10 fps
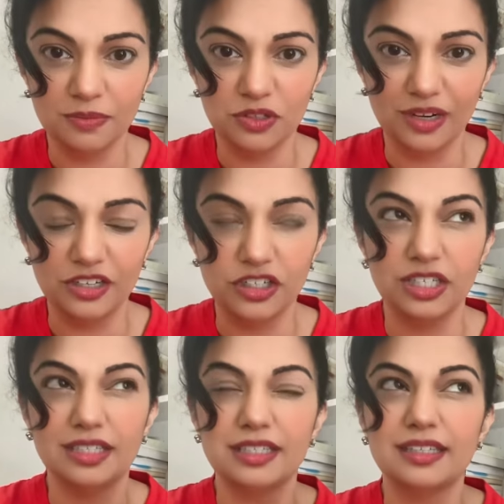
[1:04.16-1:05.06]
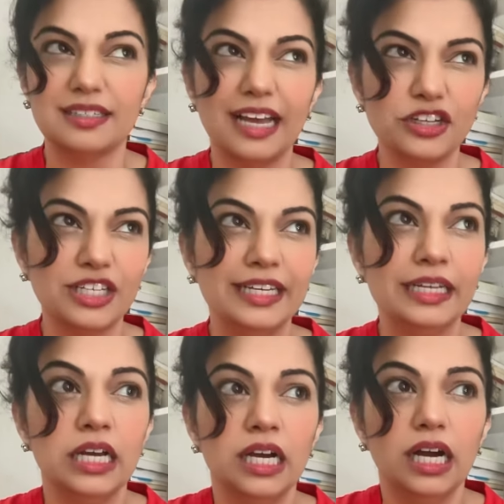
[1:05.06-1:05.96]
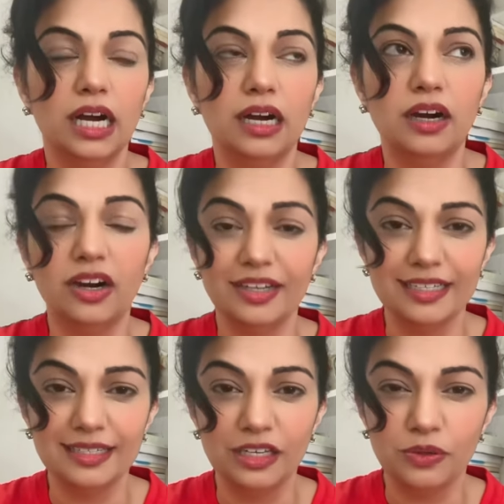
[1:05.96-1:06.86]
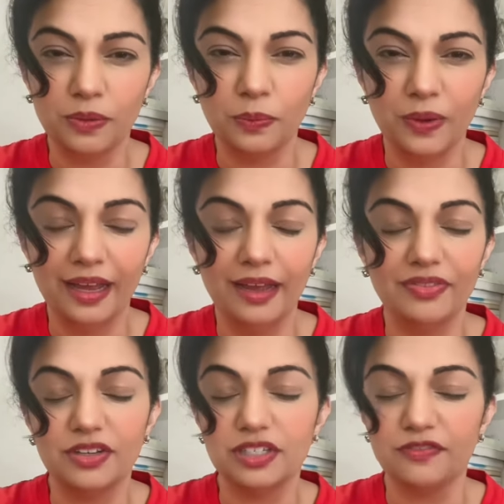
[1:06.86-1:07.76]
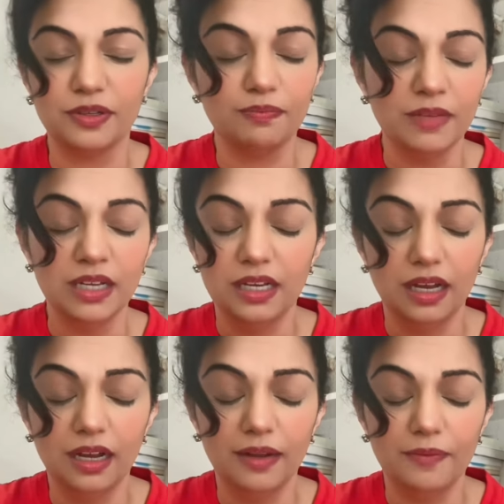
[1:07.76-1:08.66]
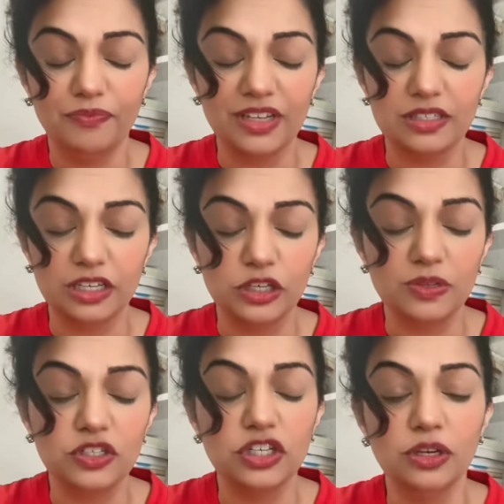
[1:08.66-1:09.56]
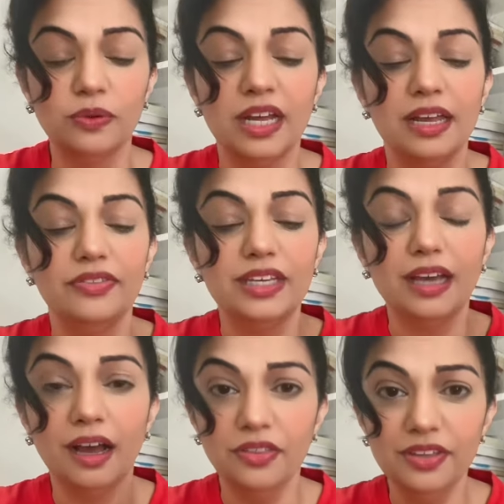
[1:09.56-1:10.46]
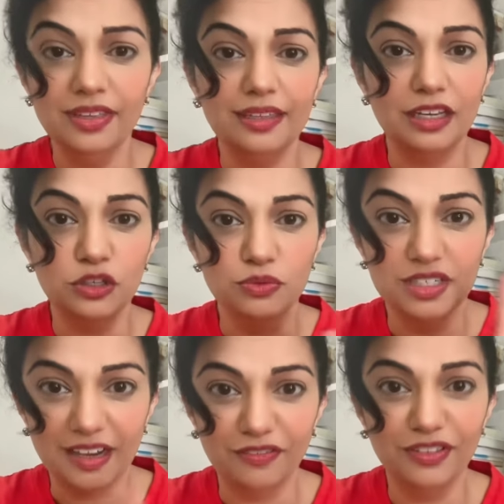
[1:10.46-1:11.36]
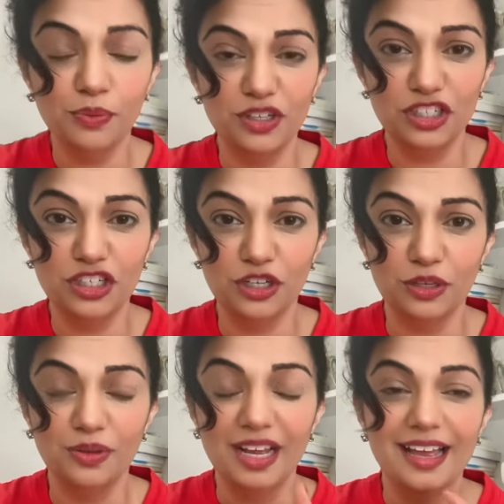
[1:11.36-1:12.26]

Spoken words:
some strategies, because there's actually a harness that you can wear, and there are different things that you can do. The other thing that you definitely want to do